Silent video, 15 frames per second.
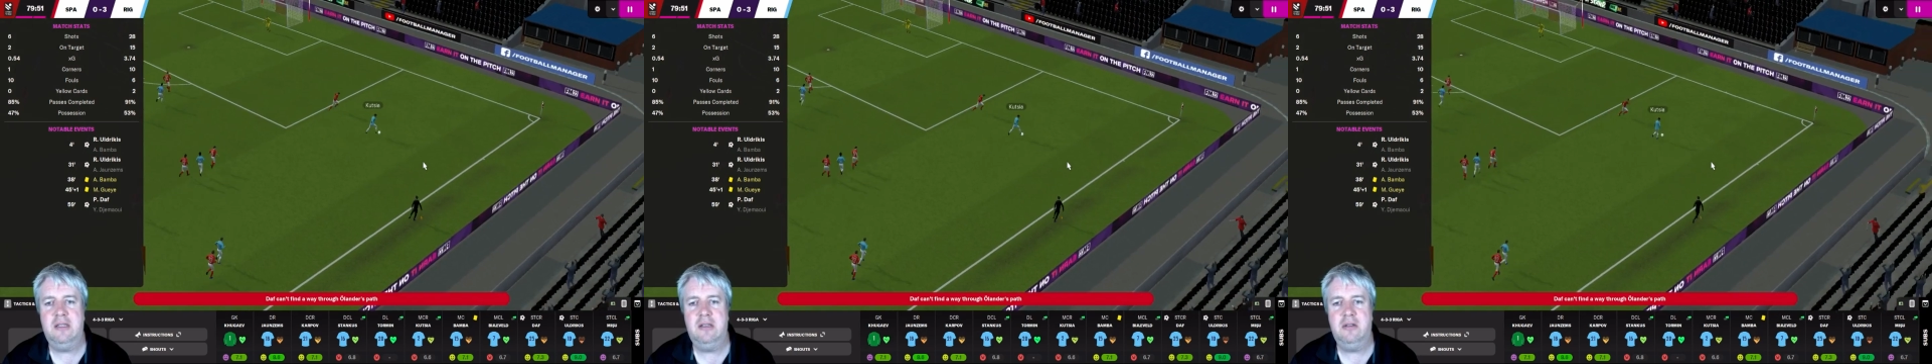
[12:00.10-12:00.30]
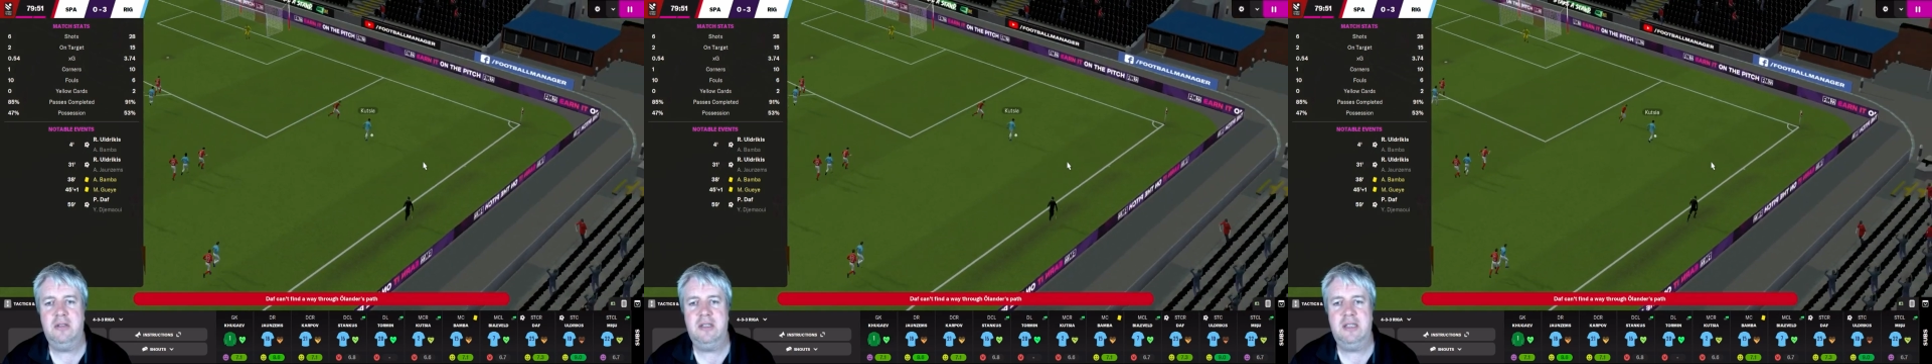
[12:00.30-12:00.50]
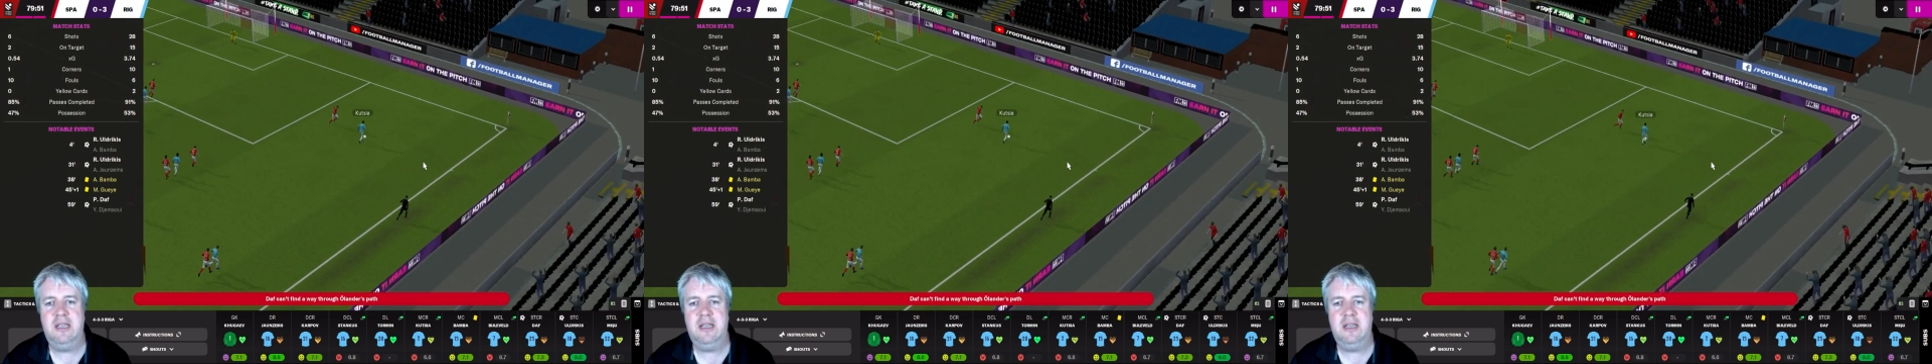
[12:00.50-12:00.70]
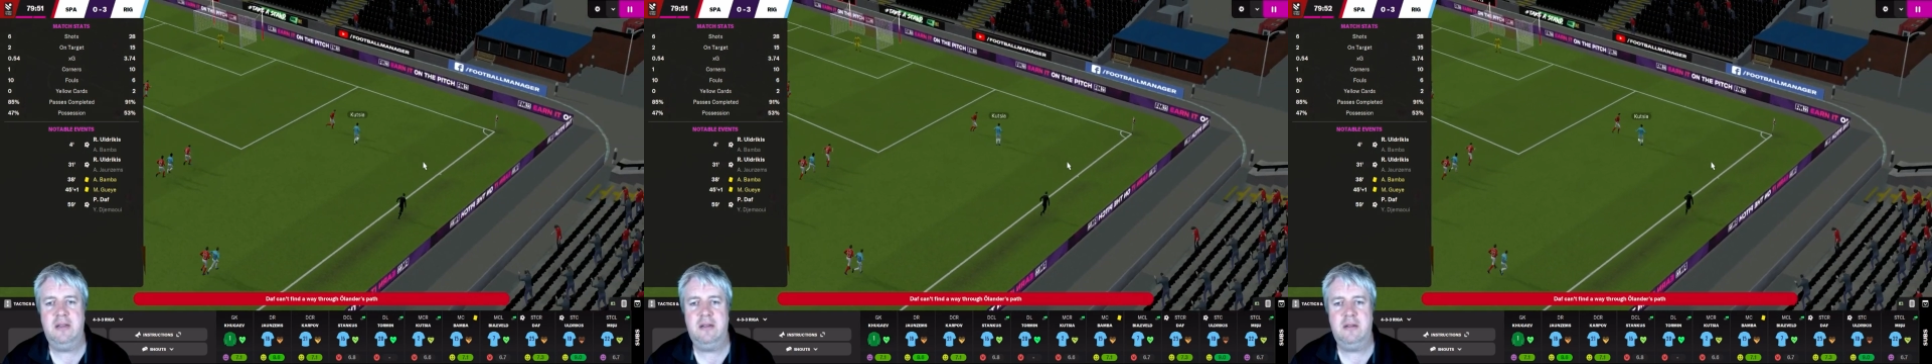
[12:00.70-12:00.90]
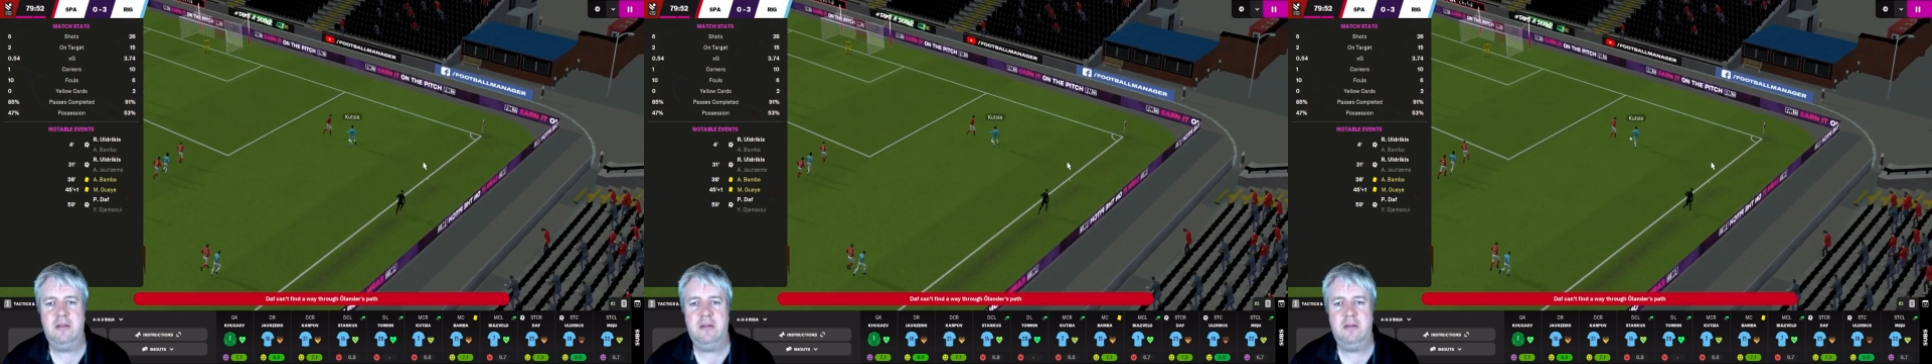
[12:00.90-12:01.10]
Is Kutsia,
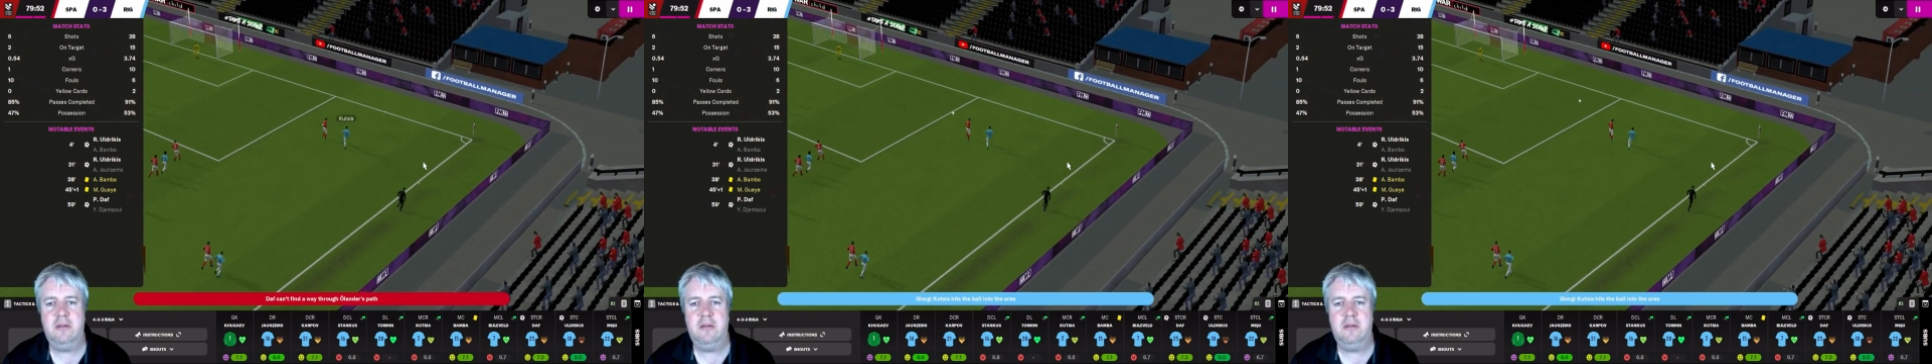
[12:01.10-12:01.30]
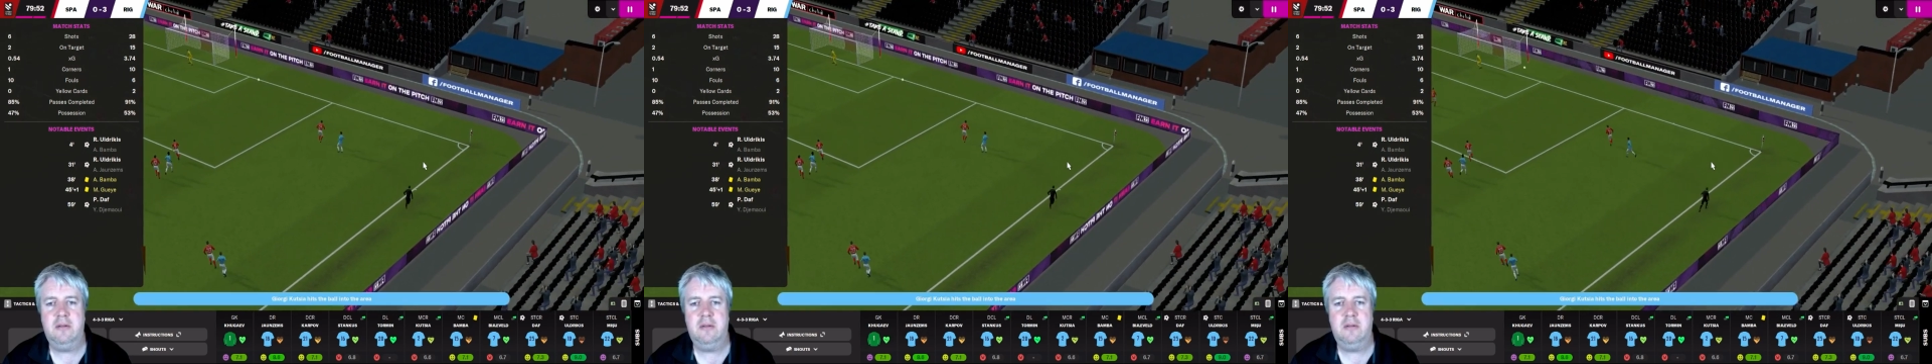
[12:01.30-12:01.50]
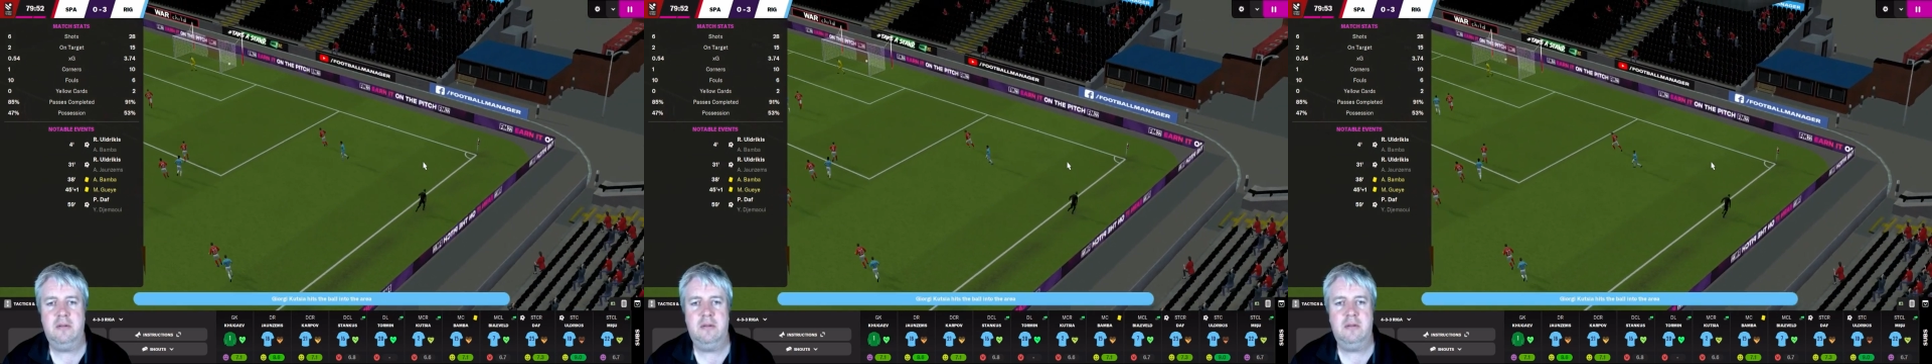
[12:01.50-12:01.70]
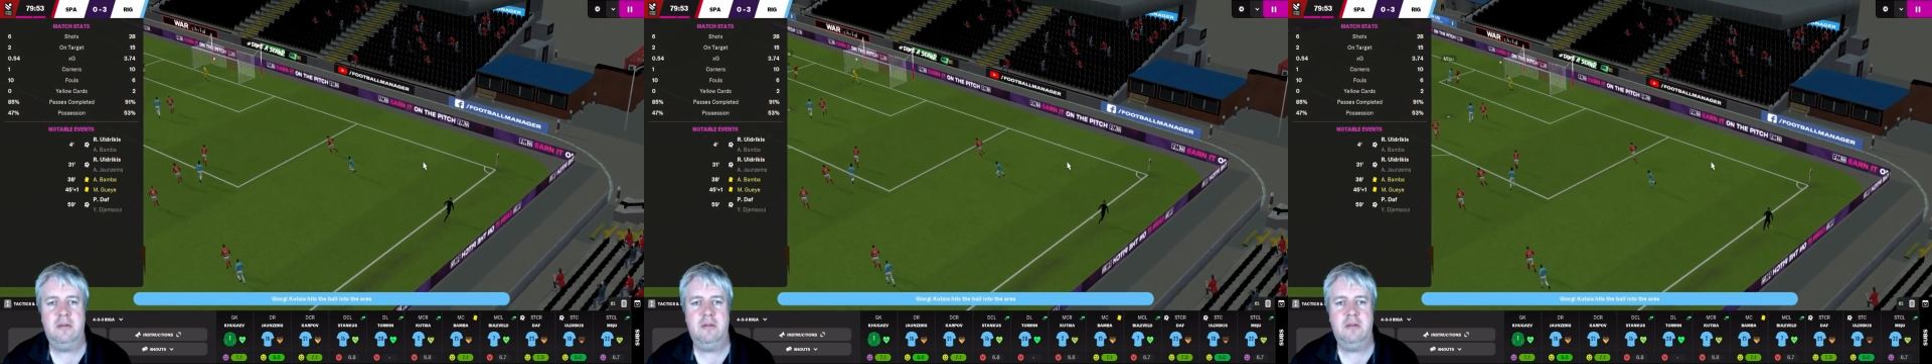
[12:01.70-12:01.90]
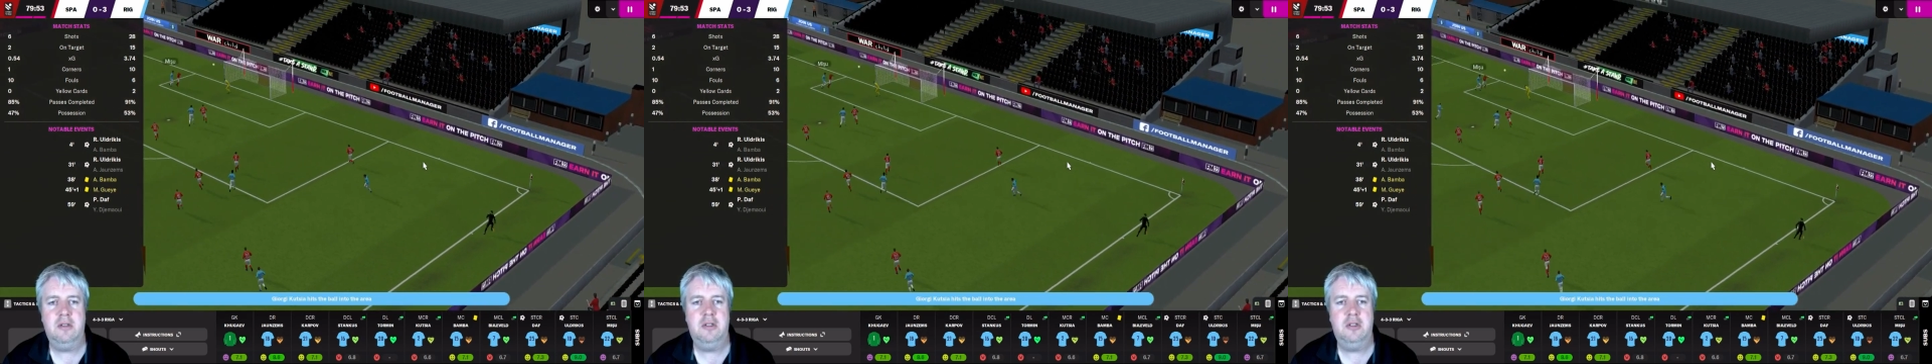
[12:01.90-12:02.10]

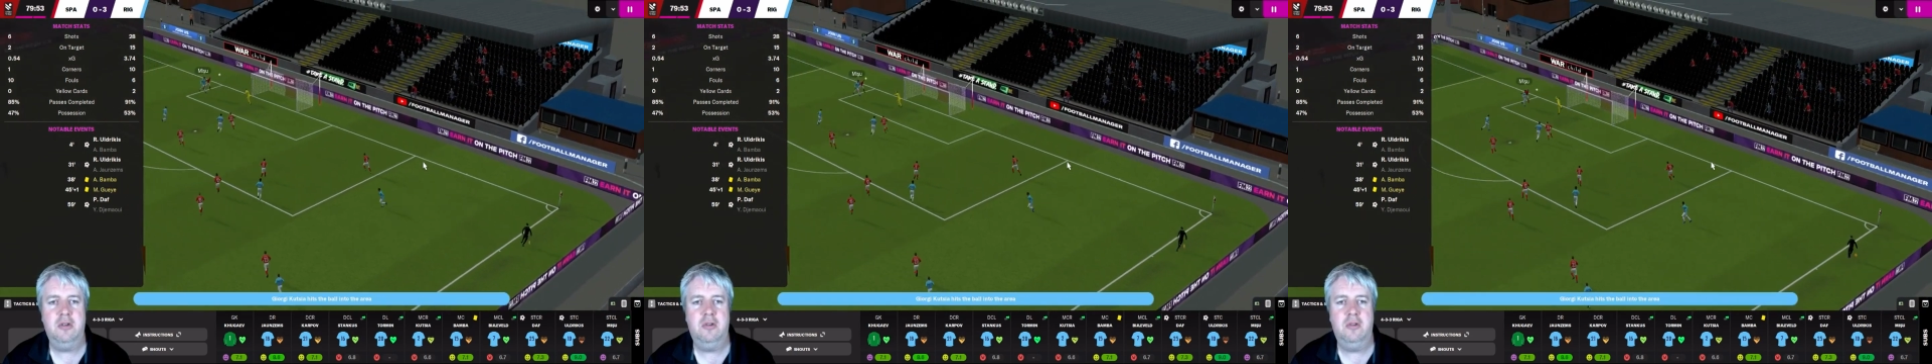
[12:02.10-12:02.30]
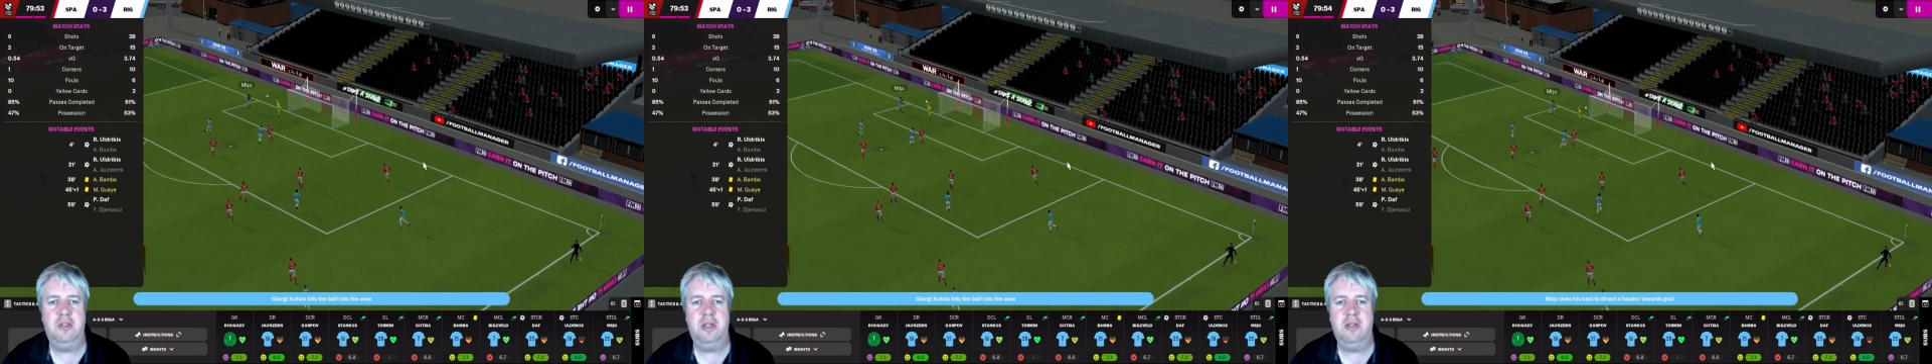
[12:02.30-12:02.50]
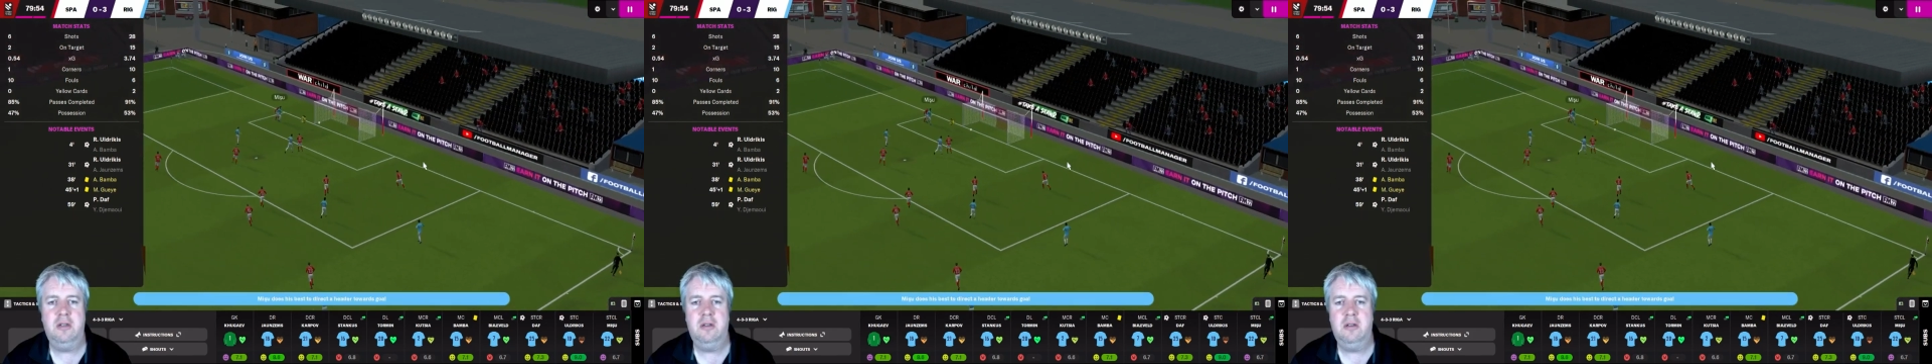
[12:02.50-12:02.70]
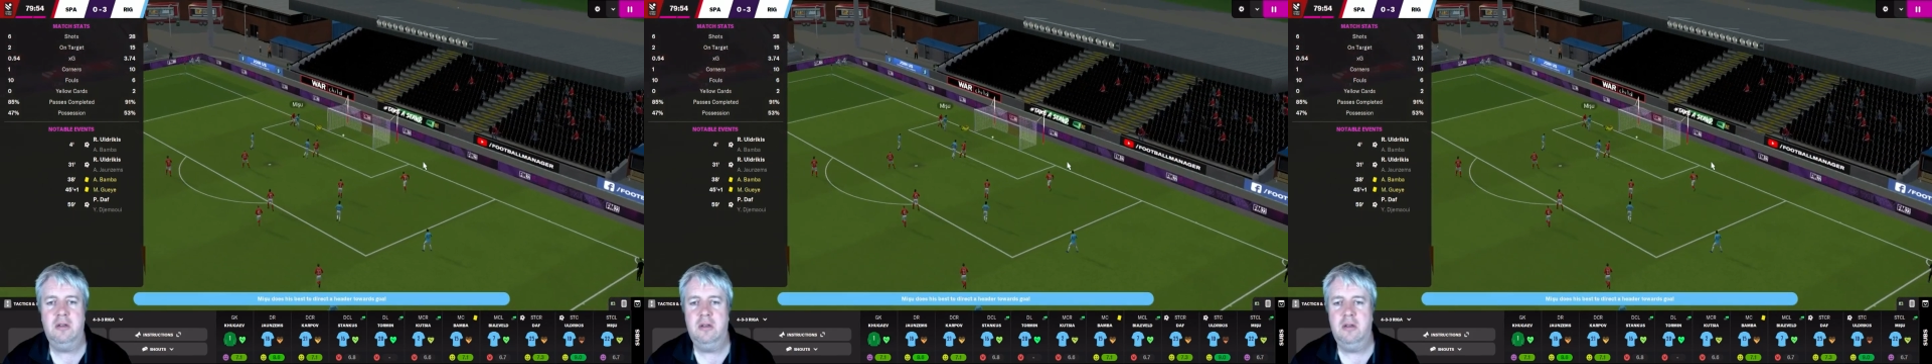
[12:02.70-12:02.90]
the Georgian.